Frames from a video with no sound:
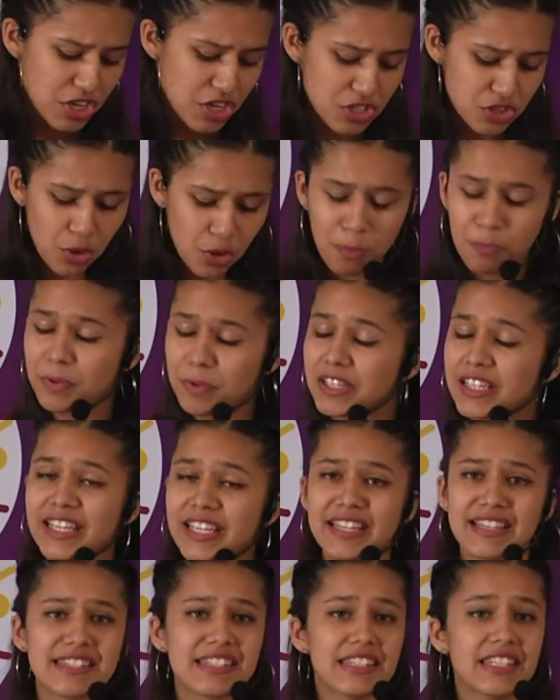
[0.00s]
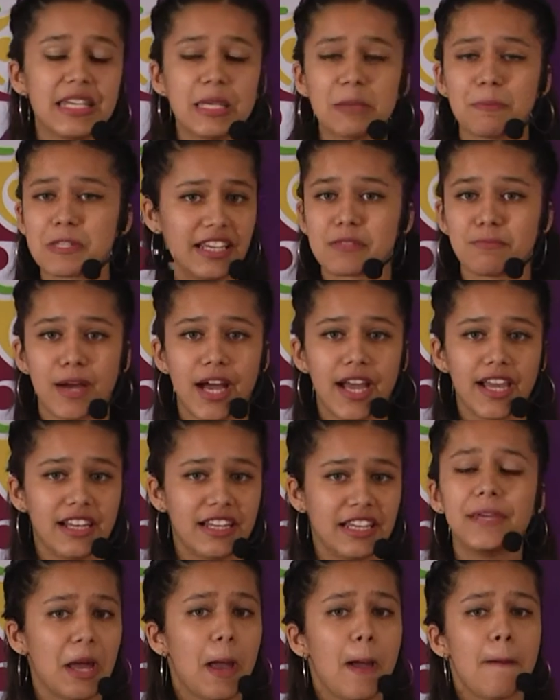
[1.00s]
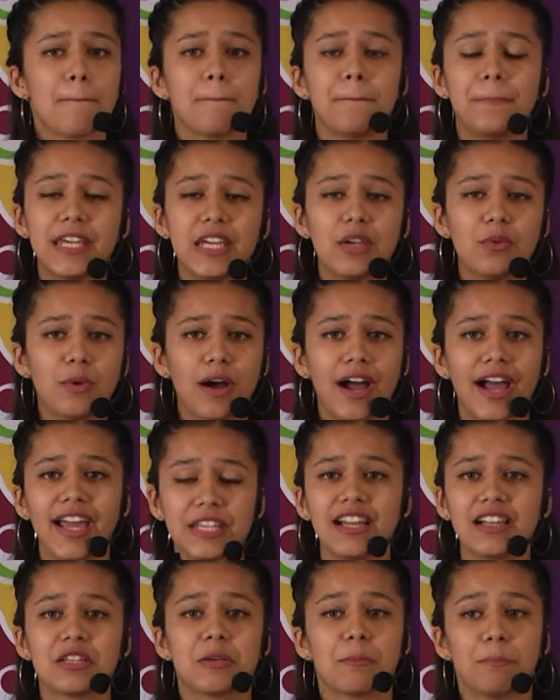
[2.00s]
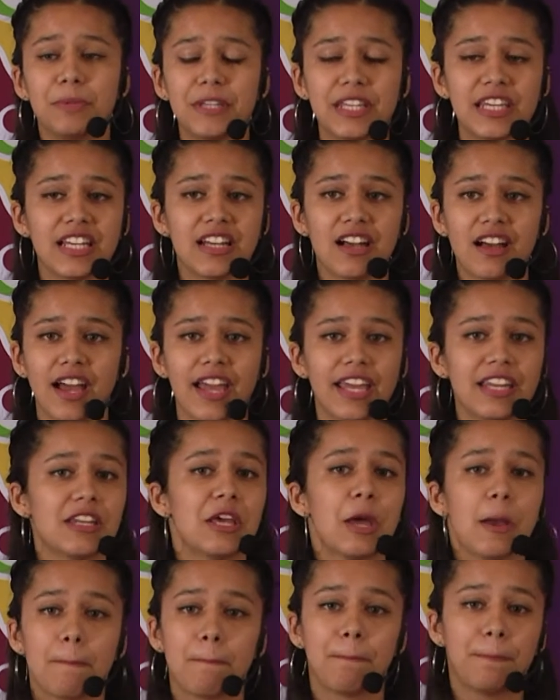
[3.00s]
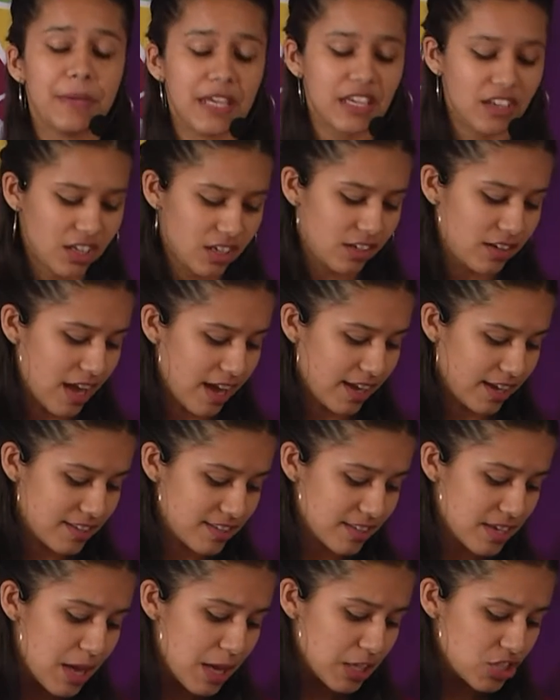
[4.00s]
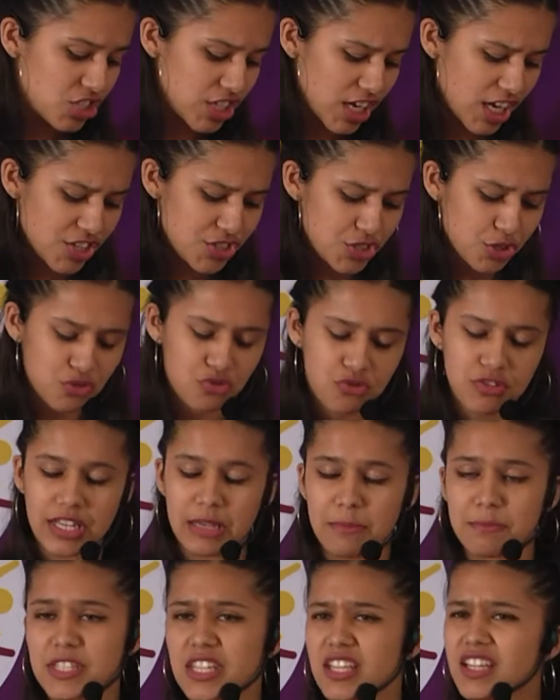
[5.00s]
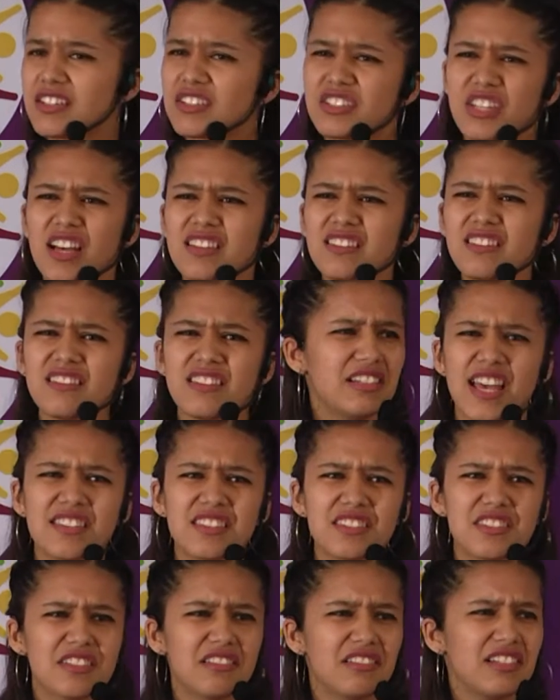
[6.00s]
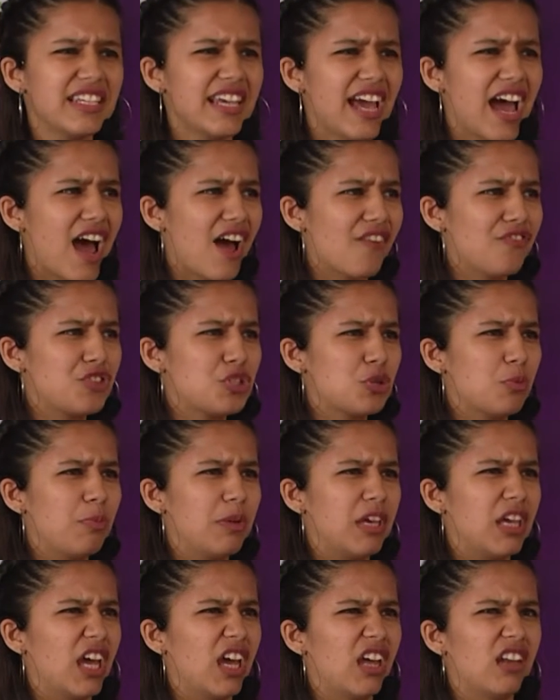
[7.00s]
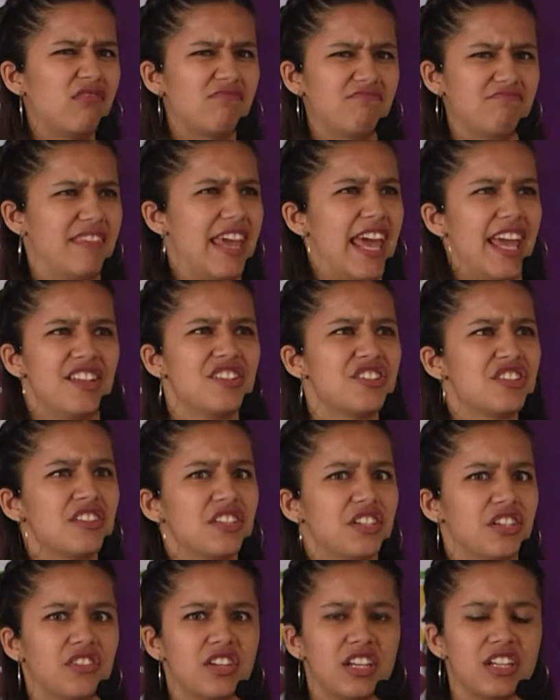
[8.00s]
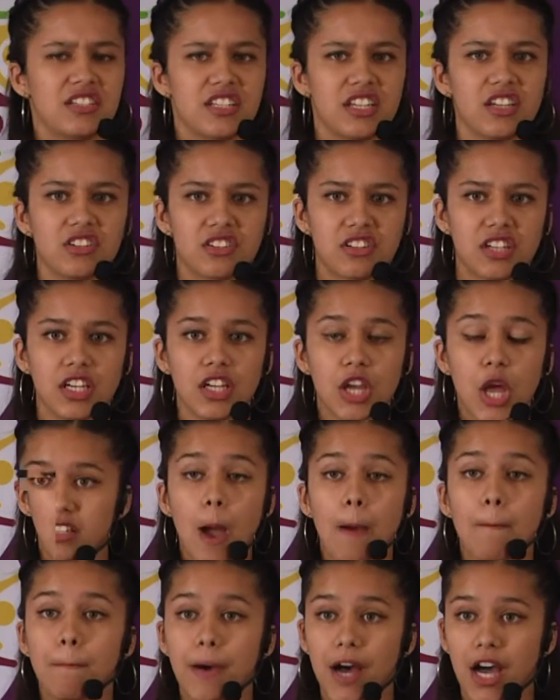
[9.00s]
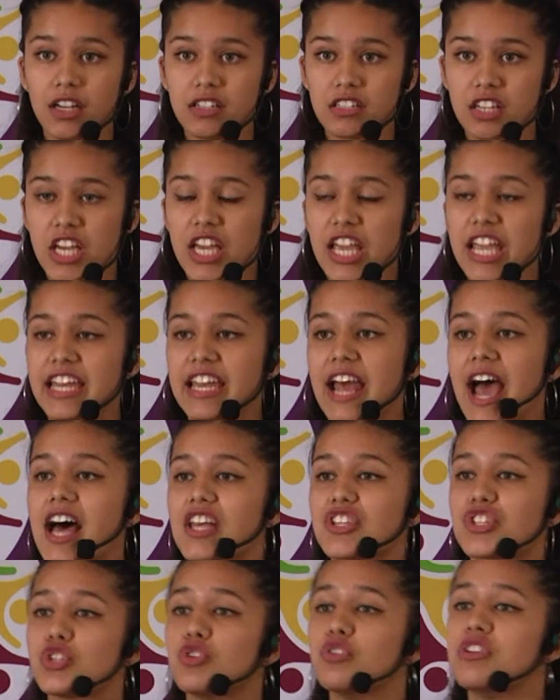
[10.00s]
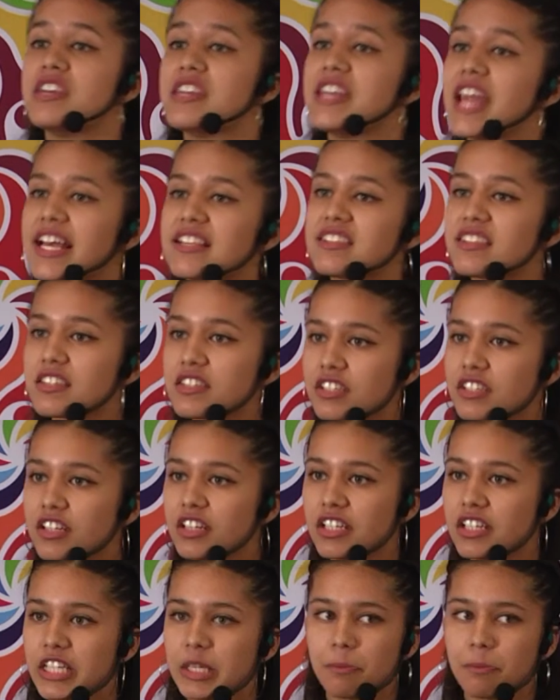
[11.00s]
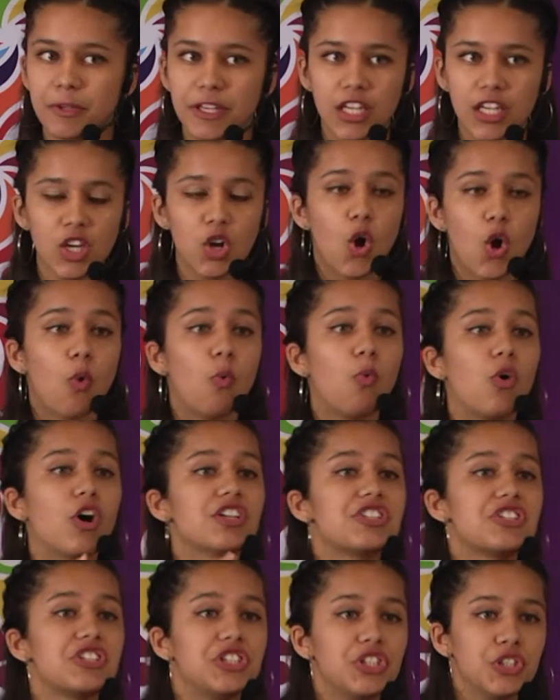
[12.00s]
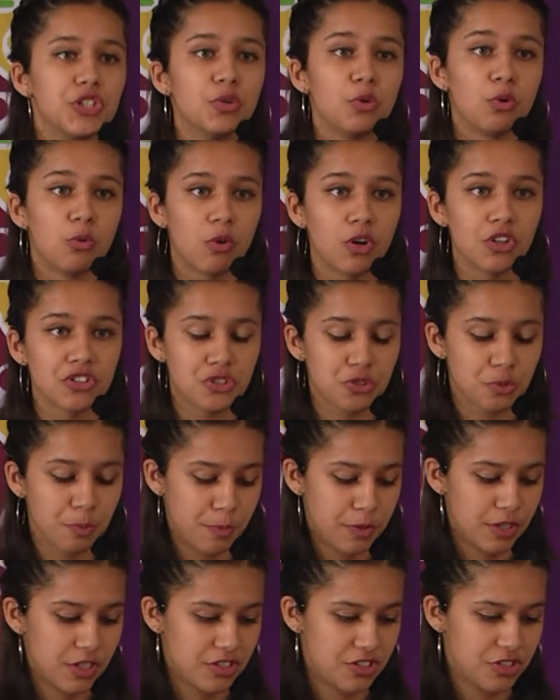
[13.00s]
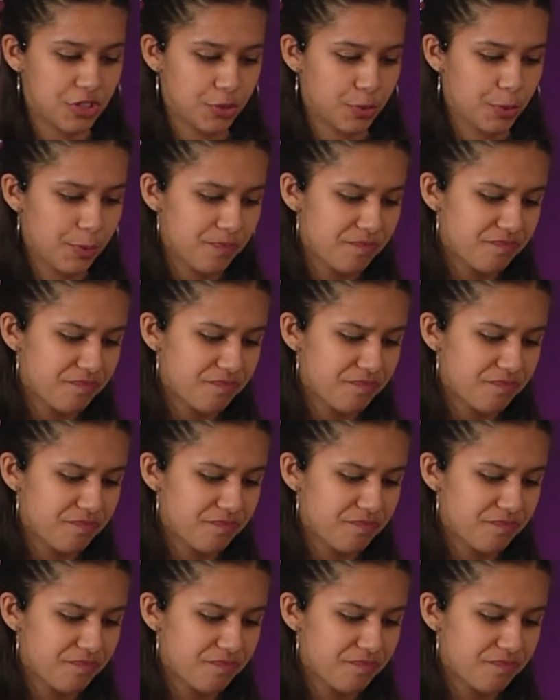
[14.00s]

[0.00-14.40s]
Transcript: So please keep smiling. Be wild, be kind, be nice. Chase your dreams. It doesn't necessarily have to be an engineering degree, but it has to necessarily be what you want to pursue.